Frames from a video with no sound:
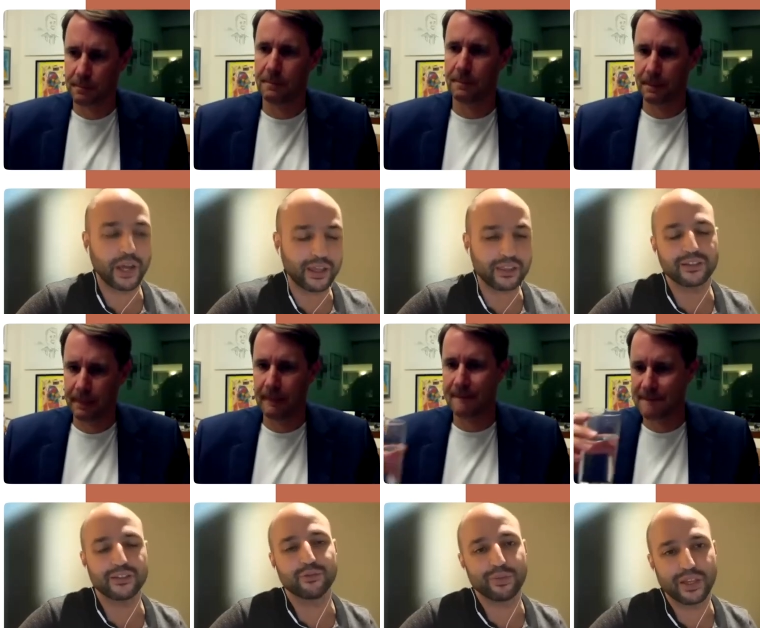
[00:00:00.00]
Speaker 1: for
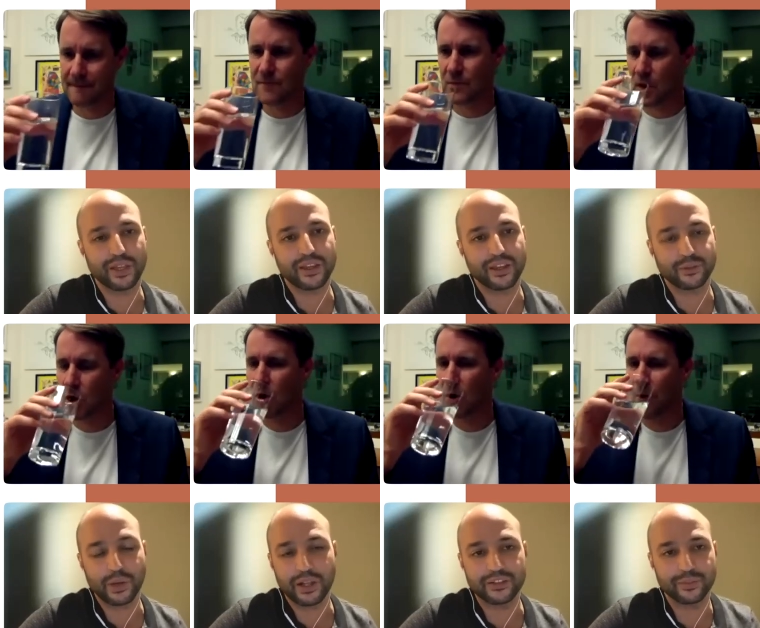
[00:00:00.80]
athletes who play as
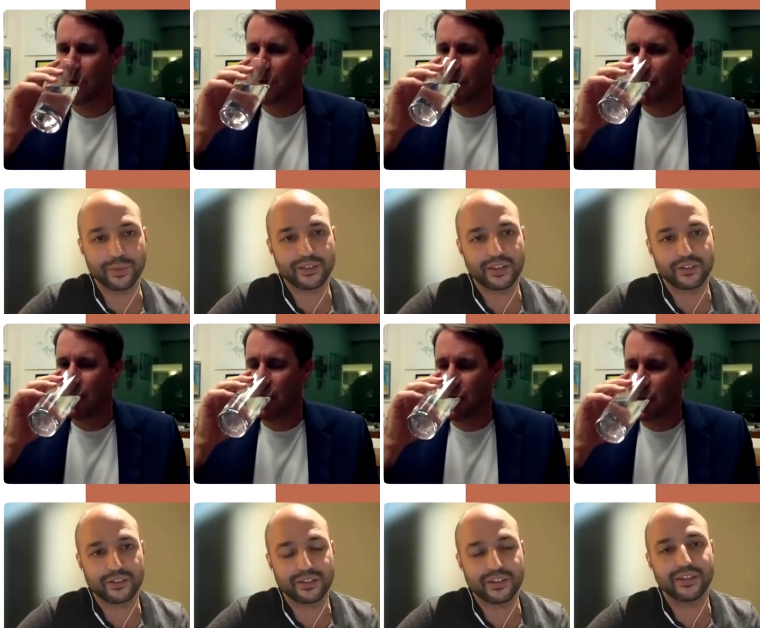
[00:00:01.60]
well as
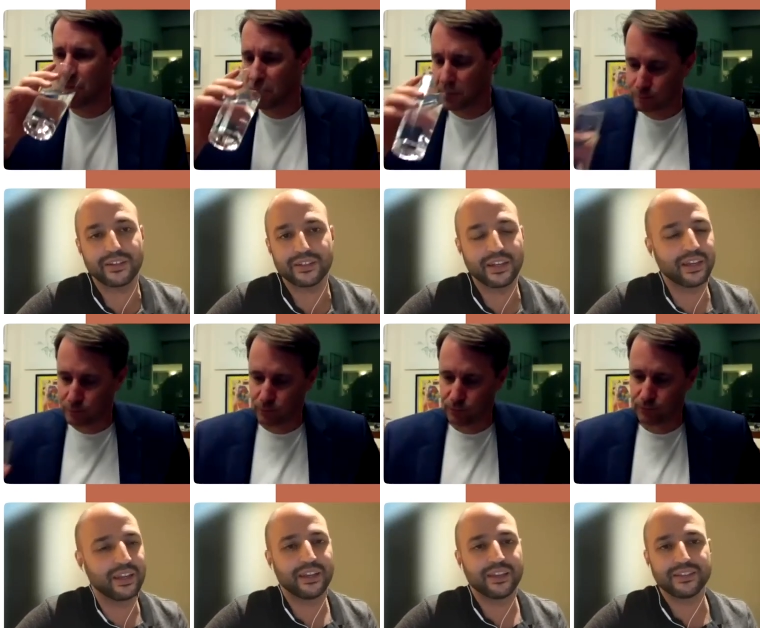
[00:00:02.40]
spectators. It is
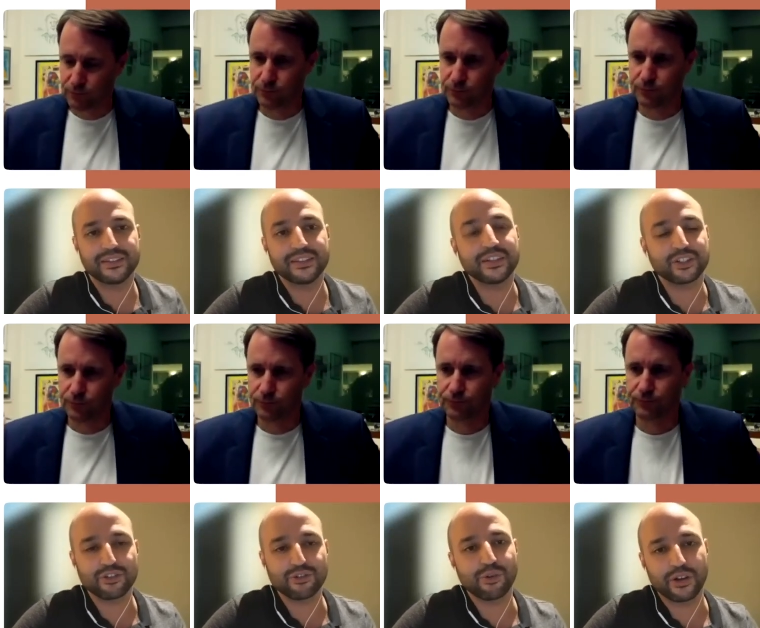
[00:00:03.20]
stitched
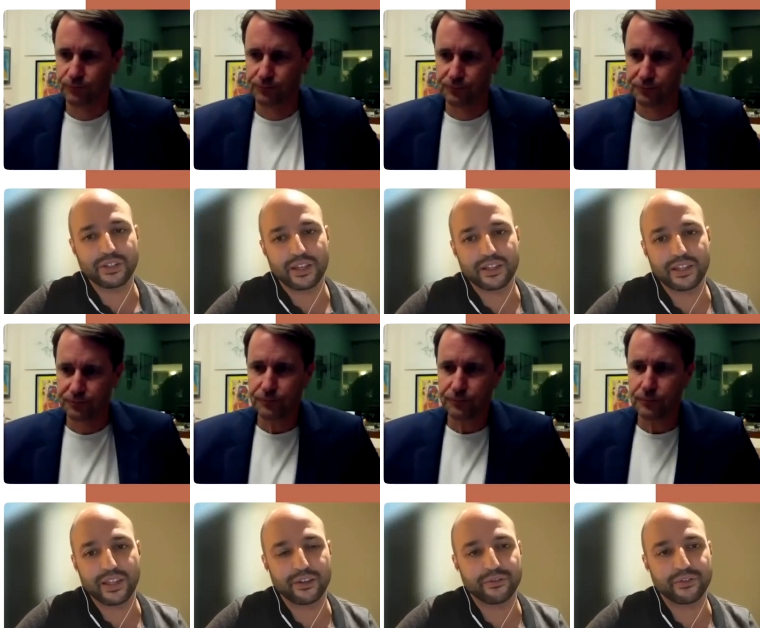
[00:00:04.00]
through our daily
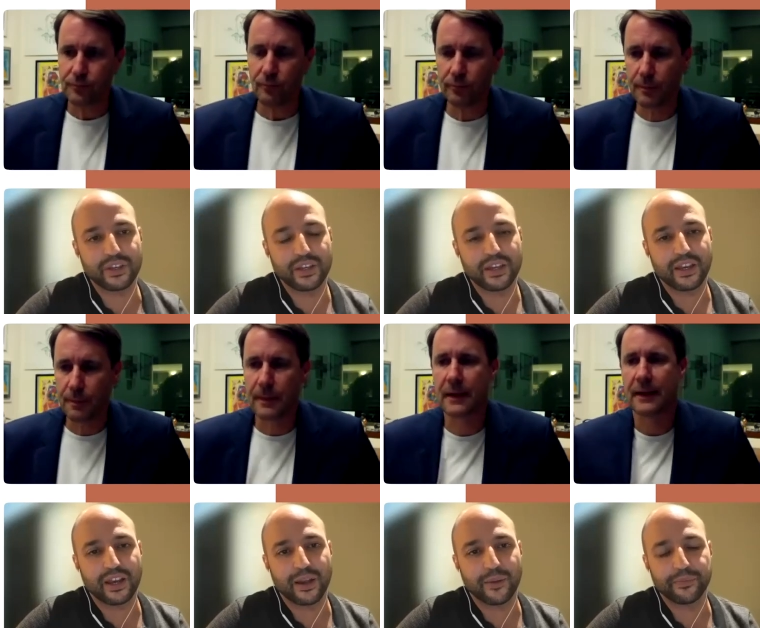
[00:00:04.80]
life.
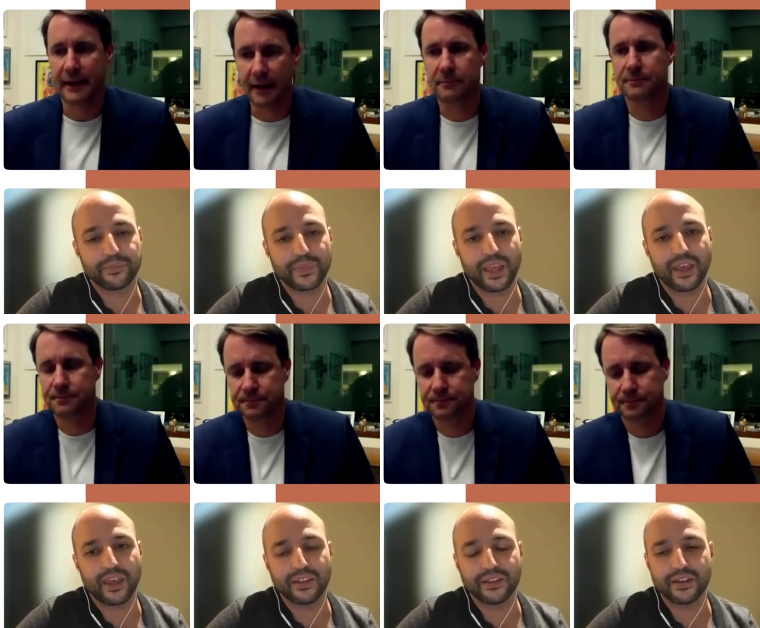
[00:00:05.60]
Um, yeah,
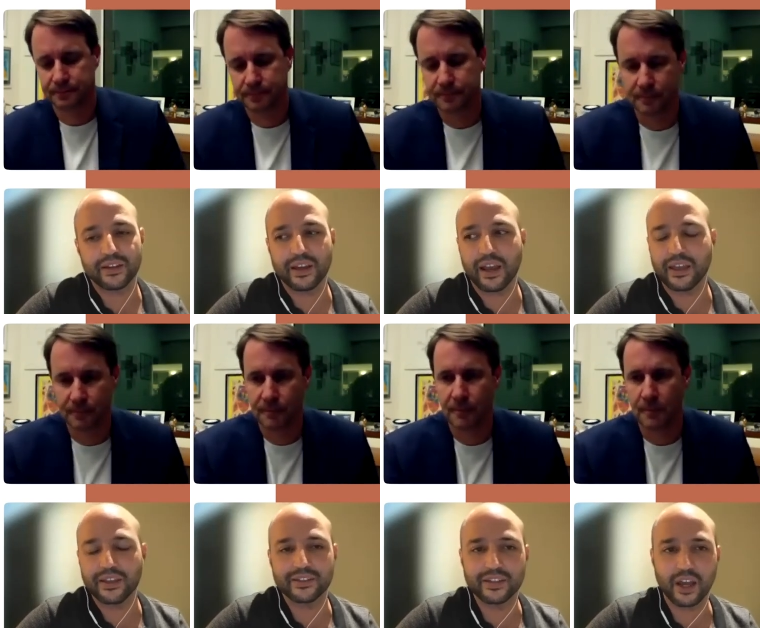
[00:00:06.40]
and uh,
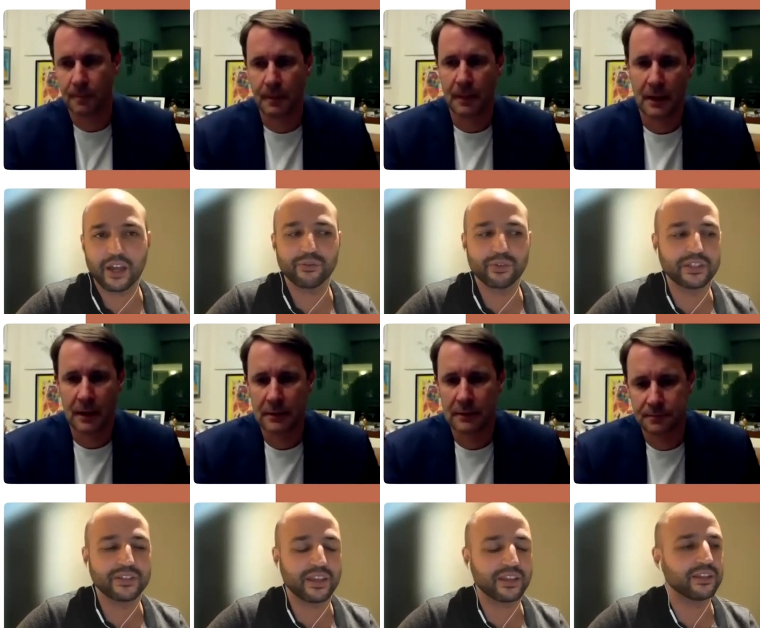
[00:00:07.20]
it's not really
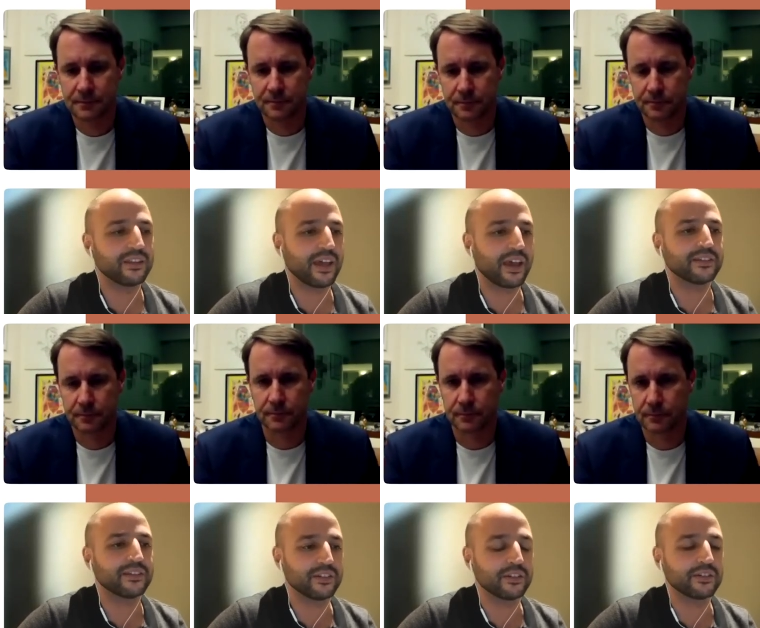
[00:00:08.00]
taken that
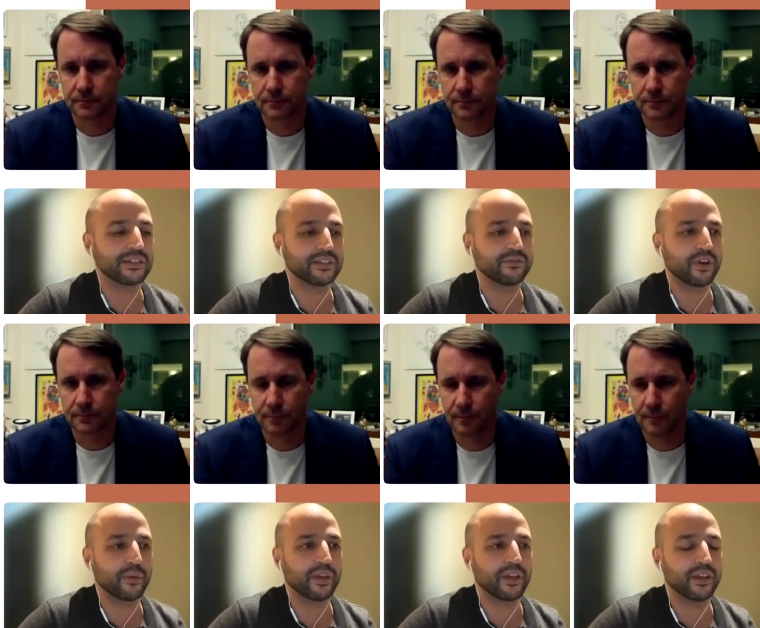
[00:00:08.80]
seriously from
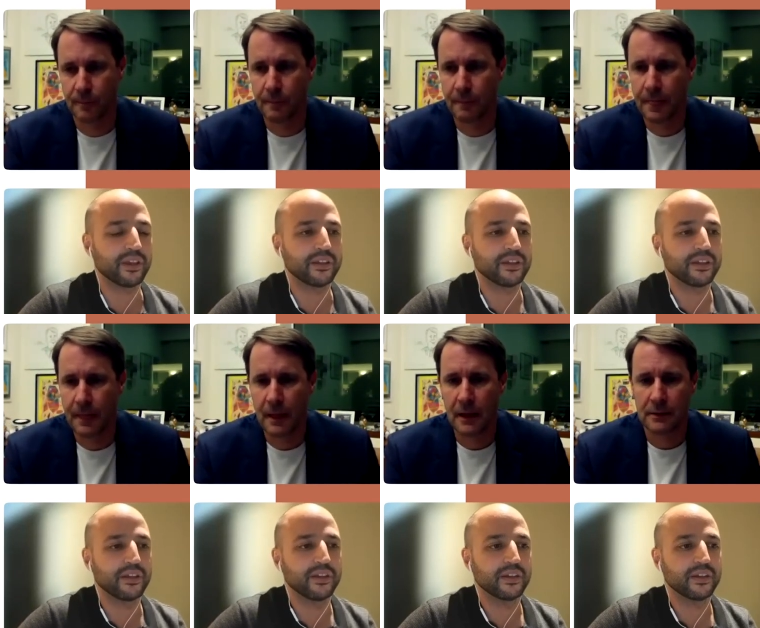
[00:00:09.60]
a
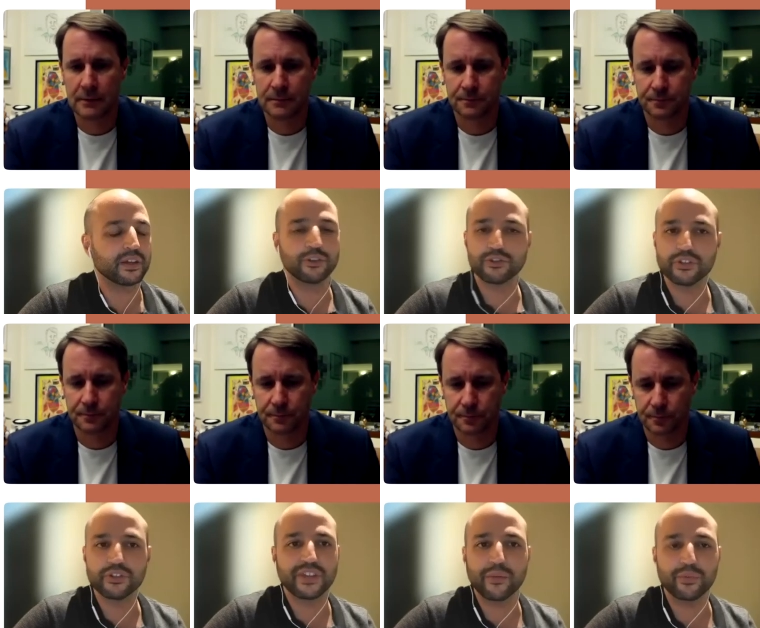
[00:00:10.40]
cultural
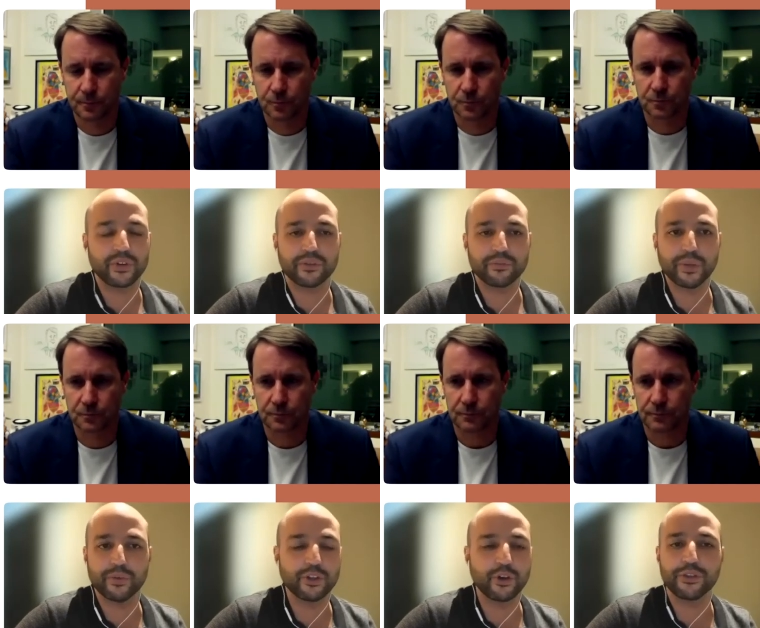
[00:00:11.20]
standpoint.
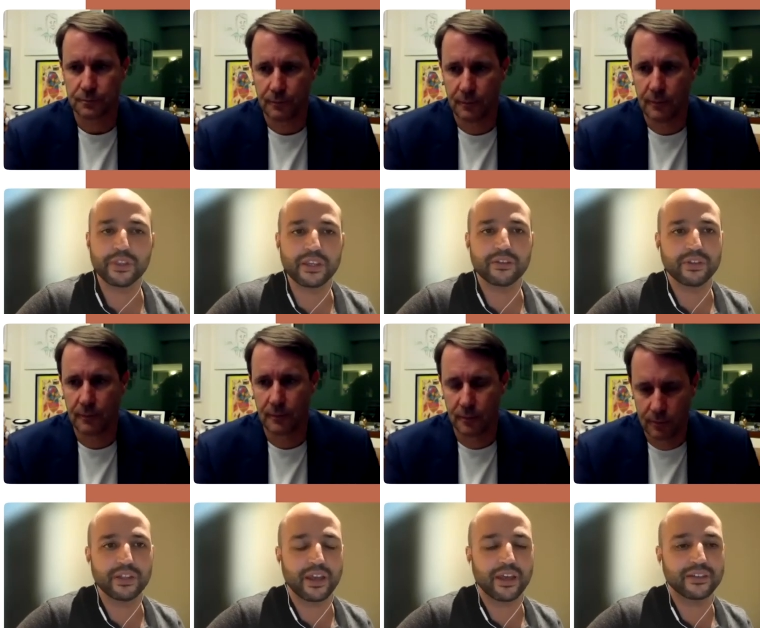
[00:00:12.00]
People don't think of it
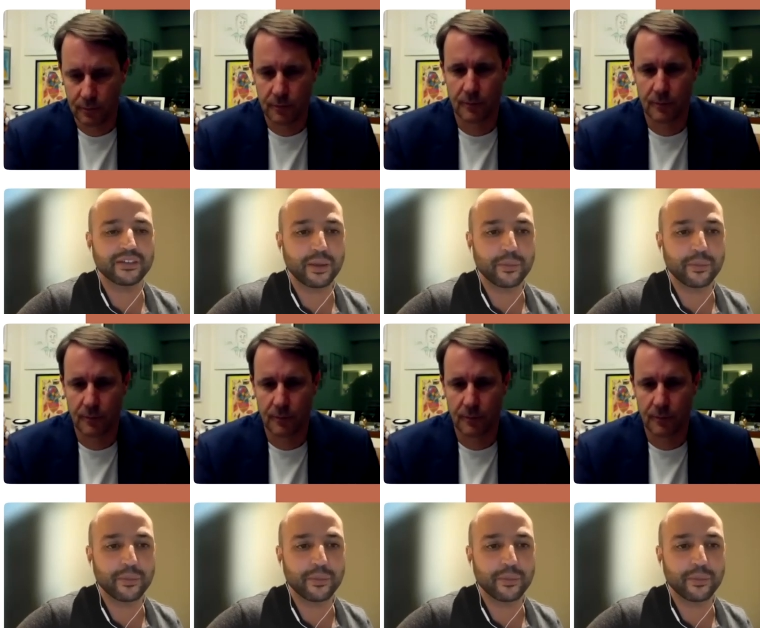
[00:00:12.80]
as